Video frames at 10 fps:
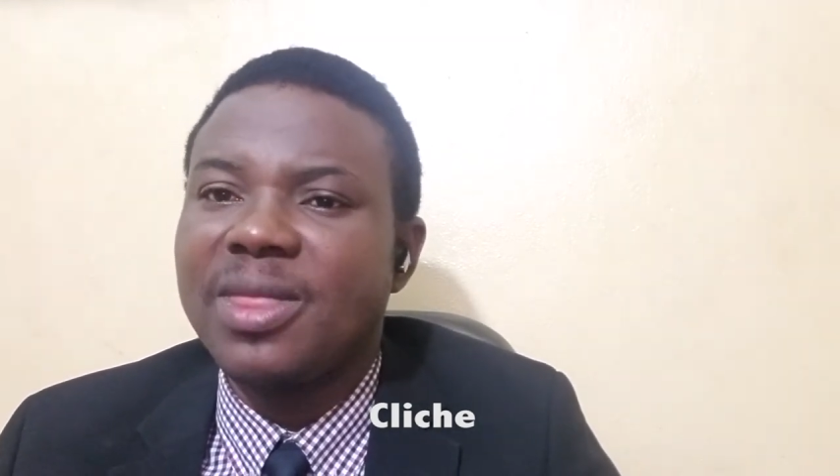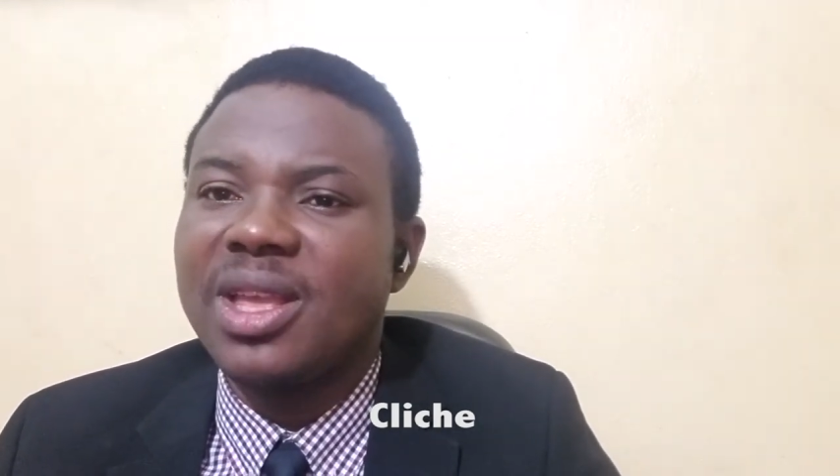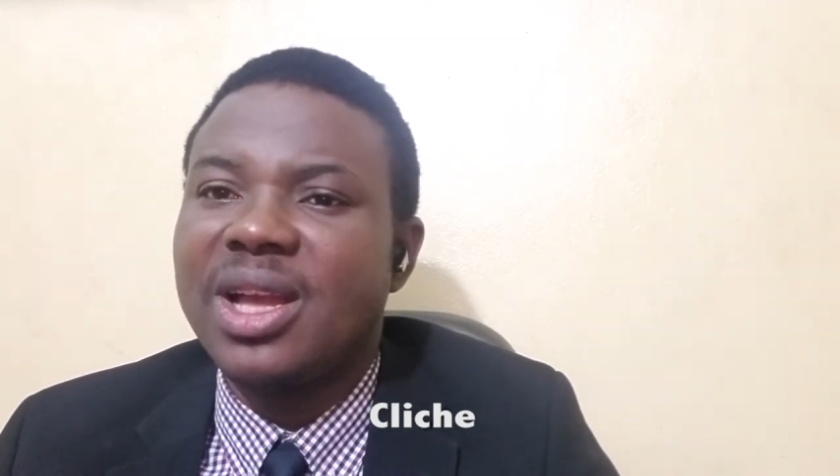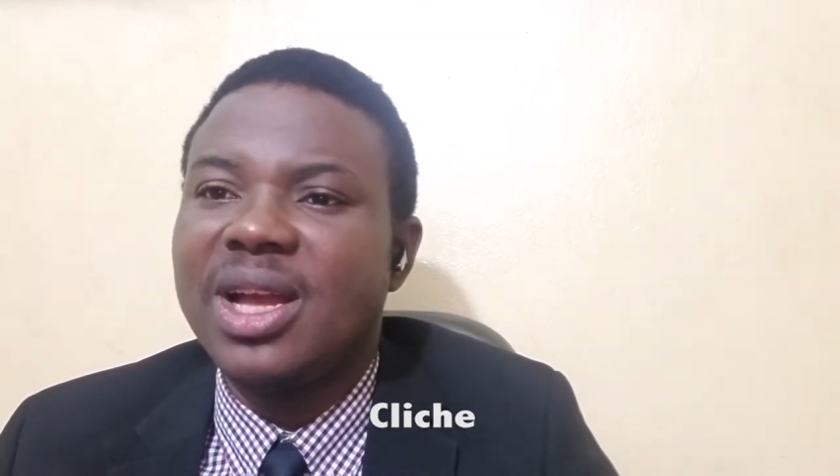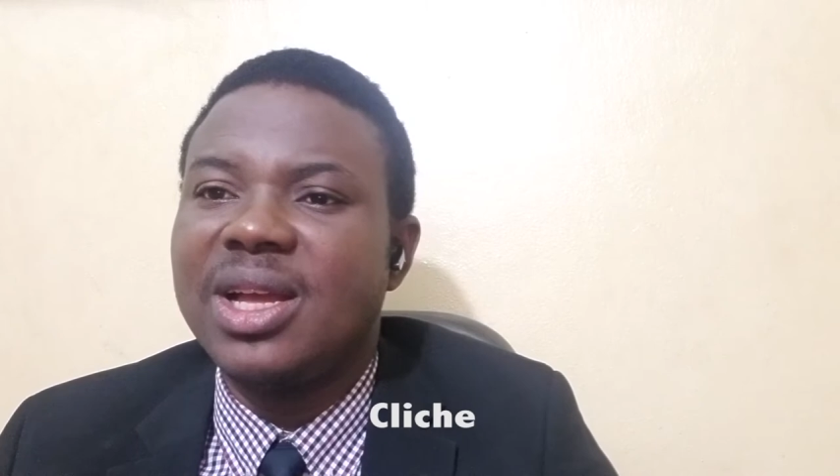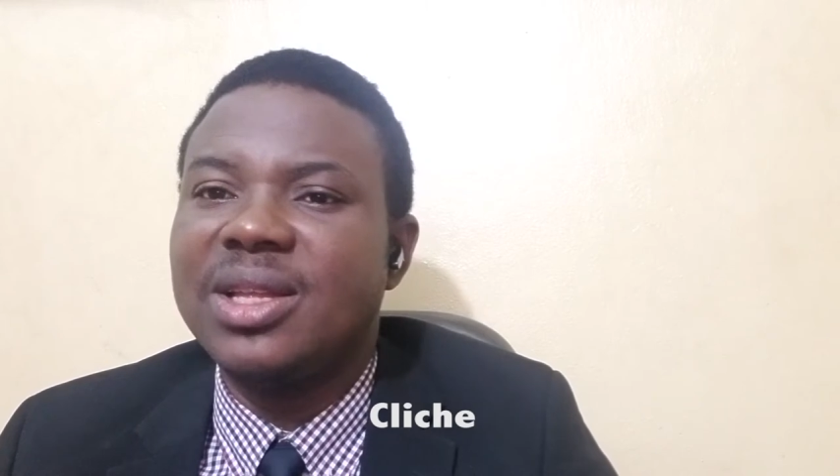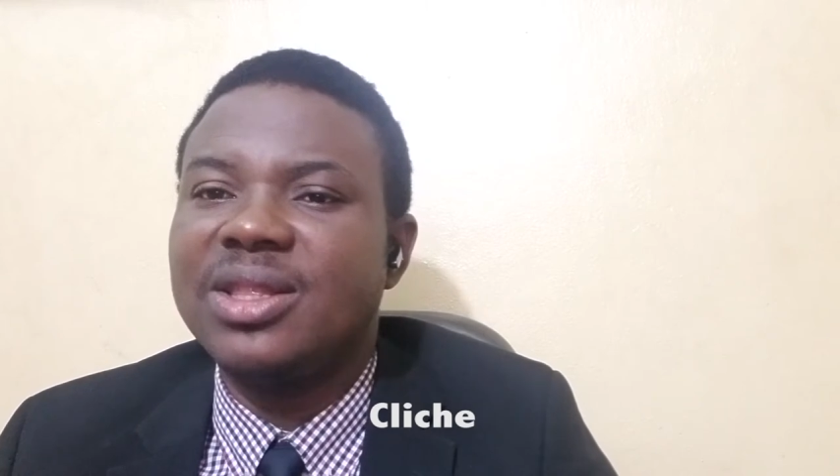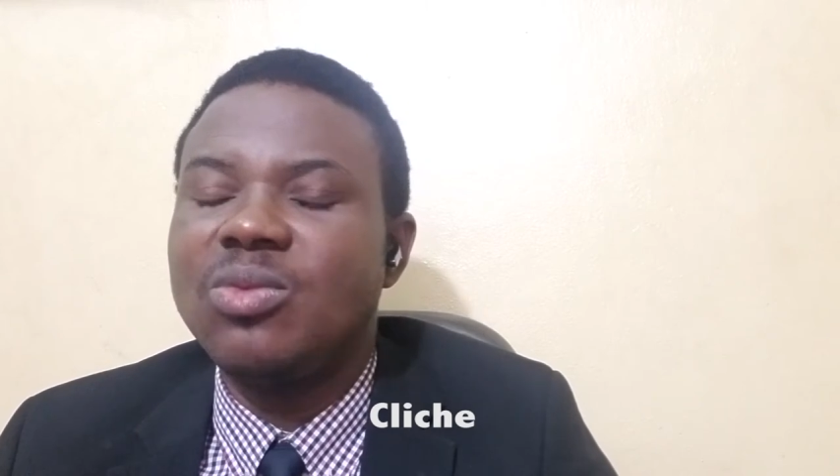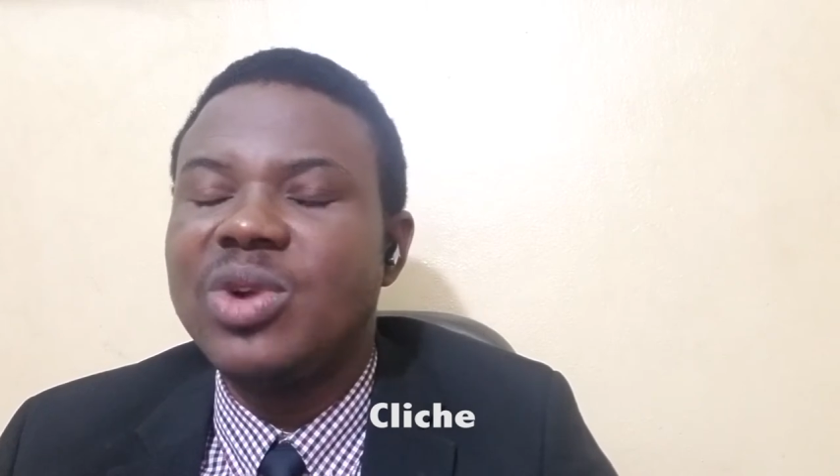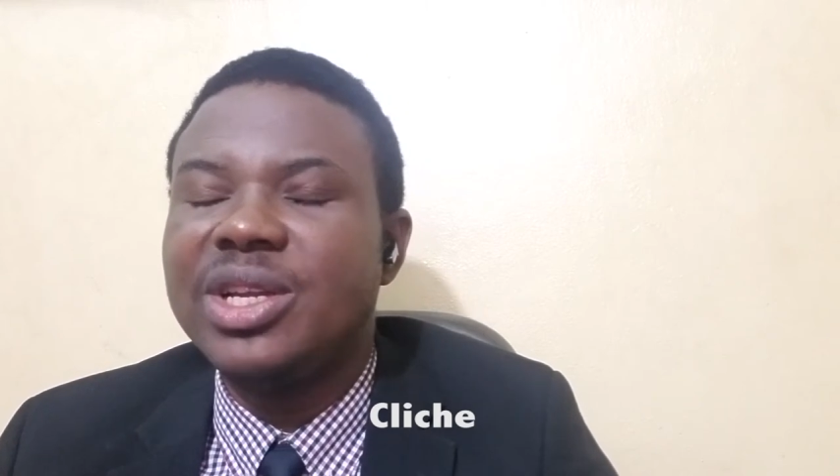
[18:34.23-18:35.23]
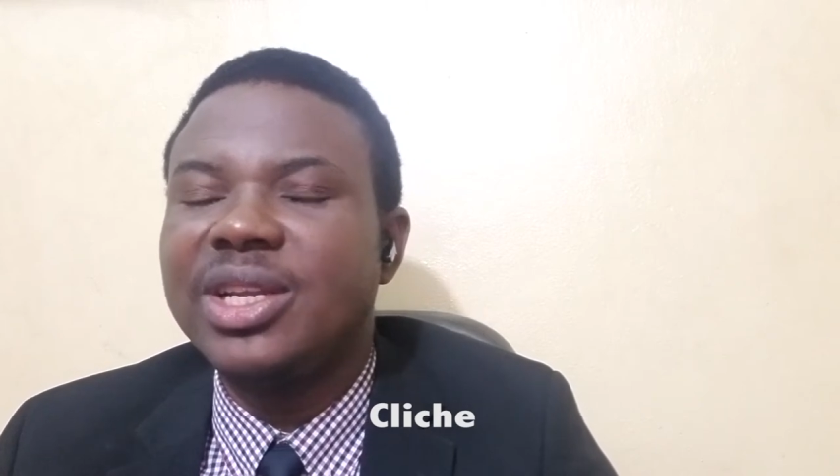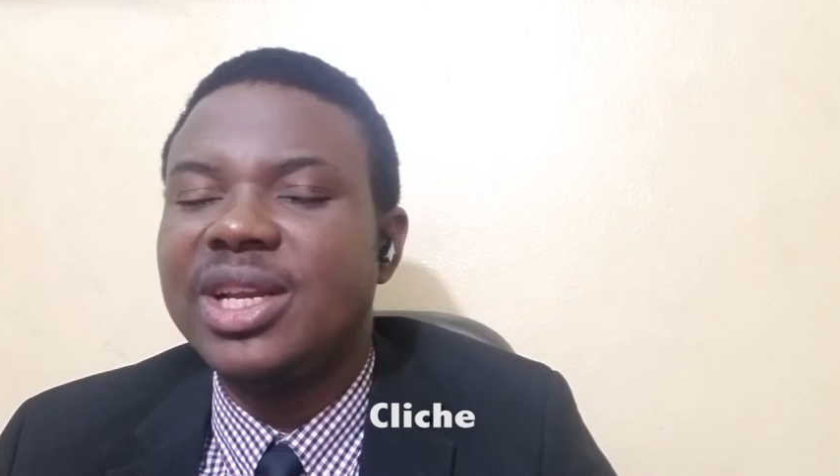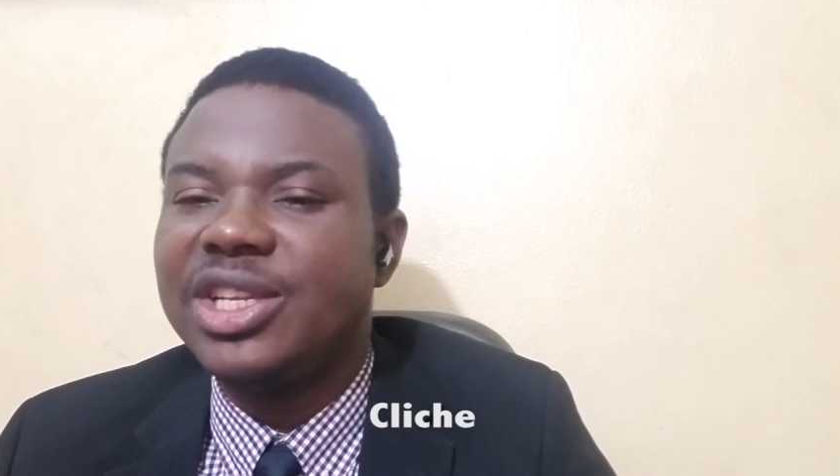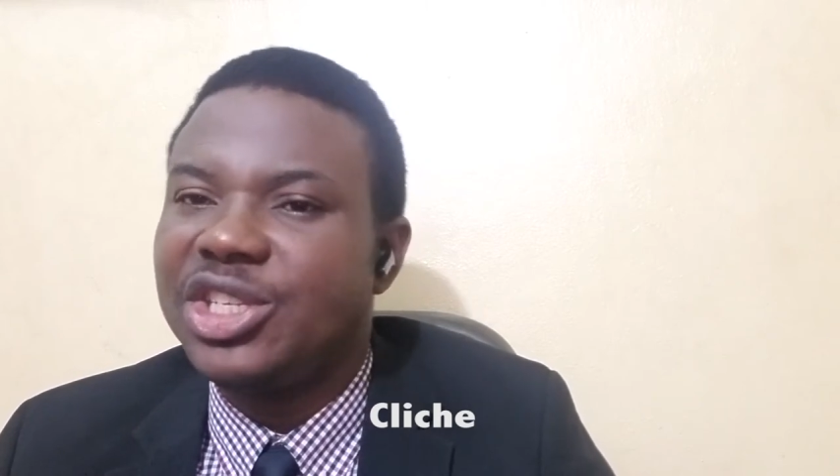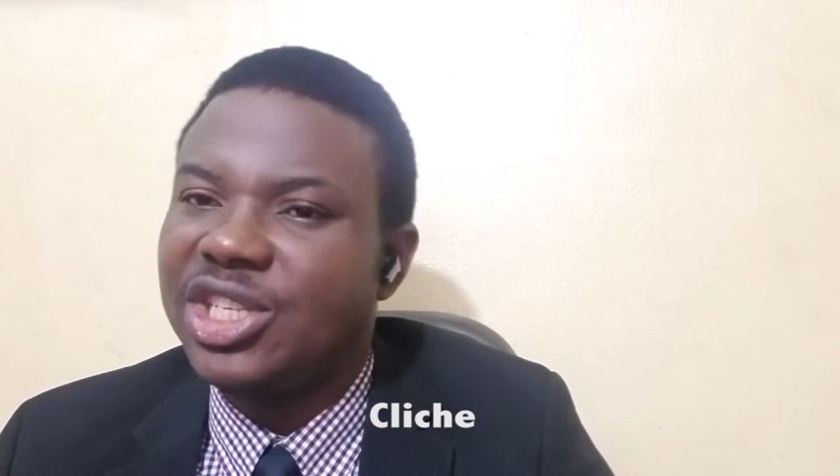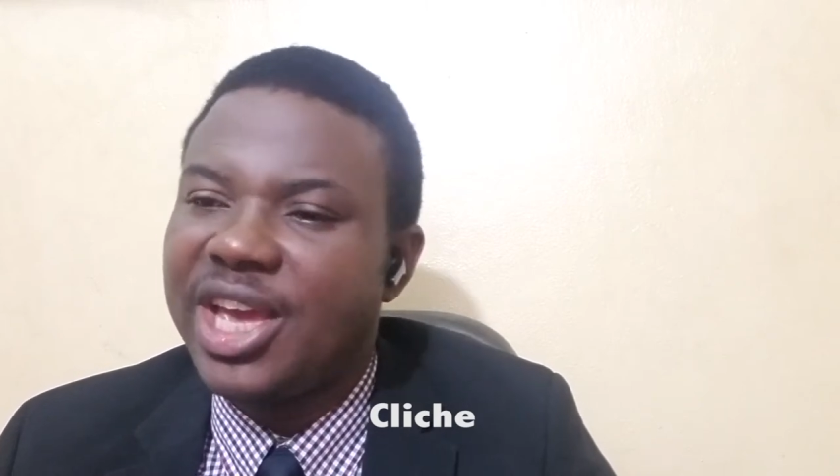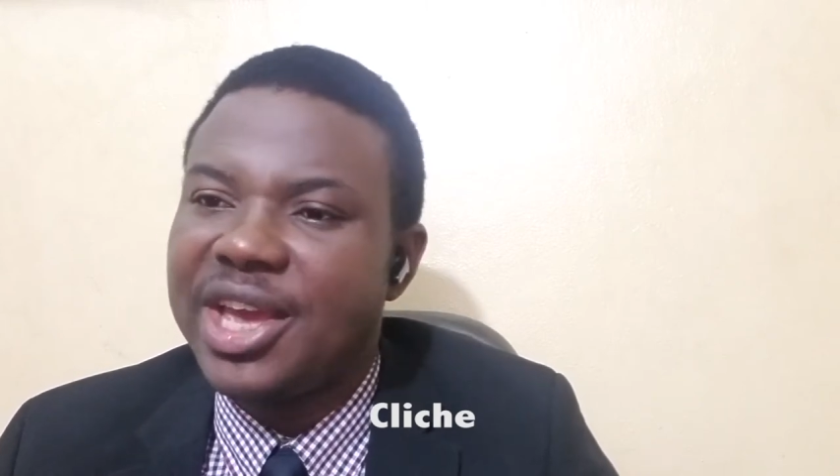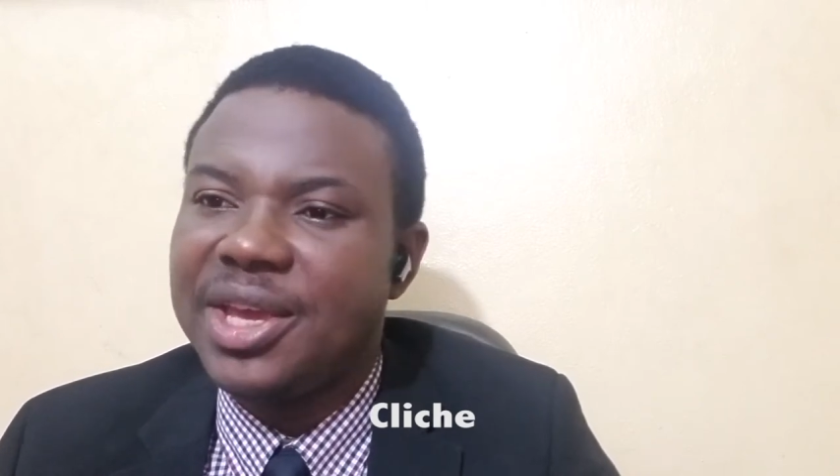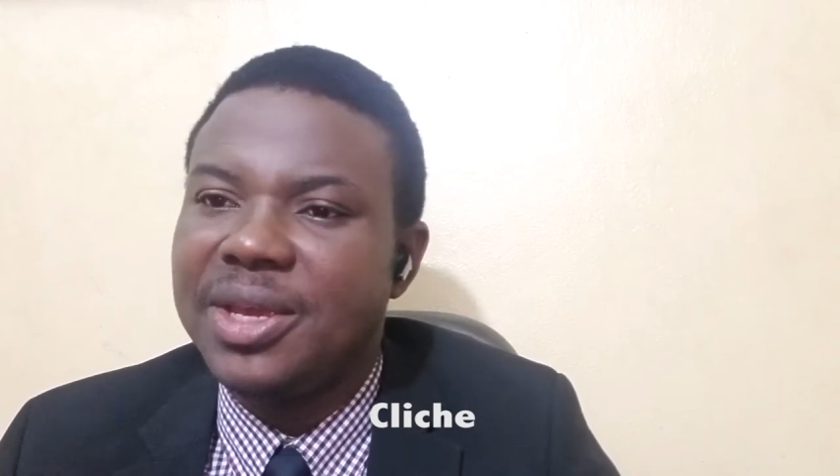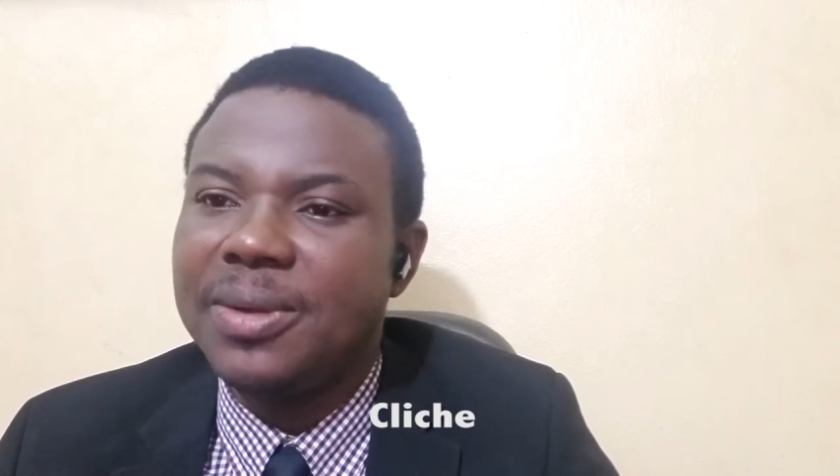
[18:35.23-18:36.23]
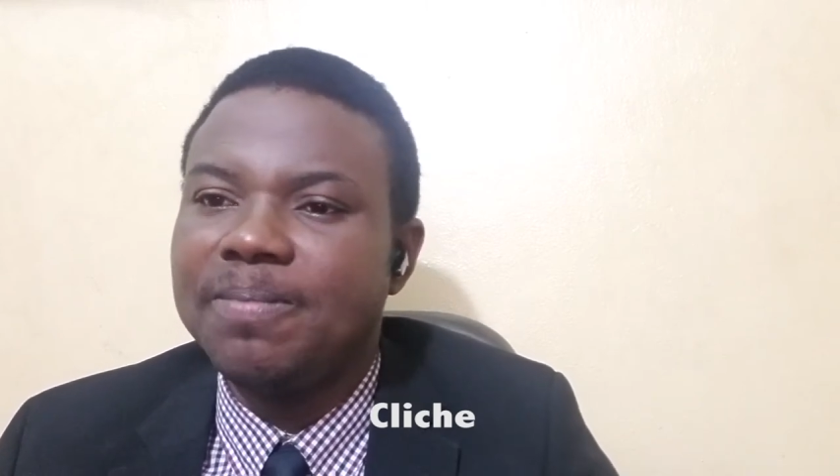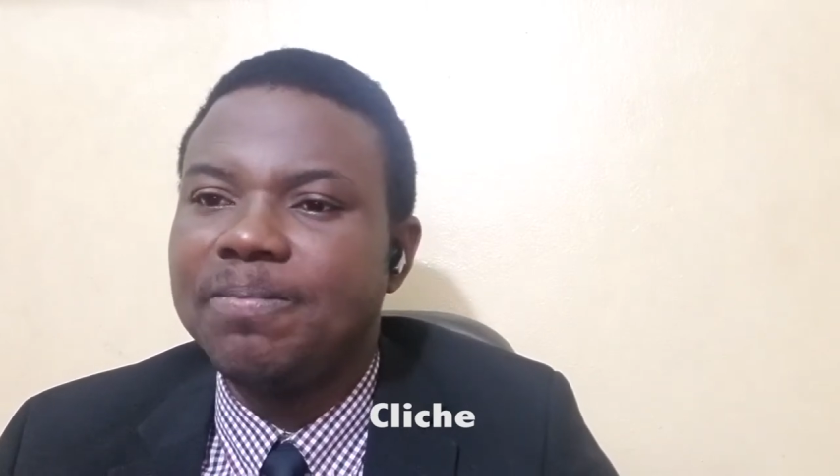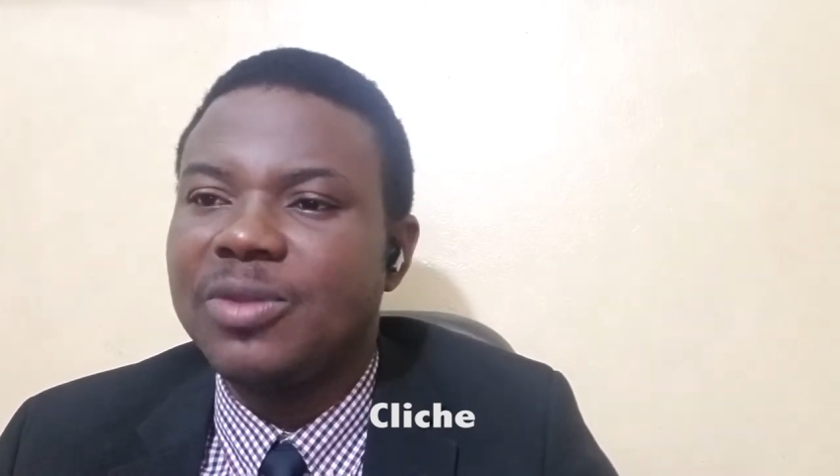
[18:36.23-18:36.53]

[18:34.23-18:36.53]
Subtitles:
The word cliché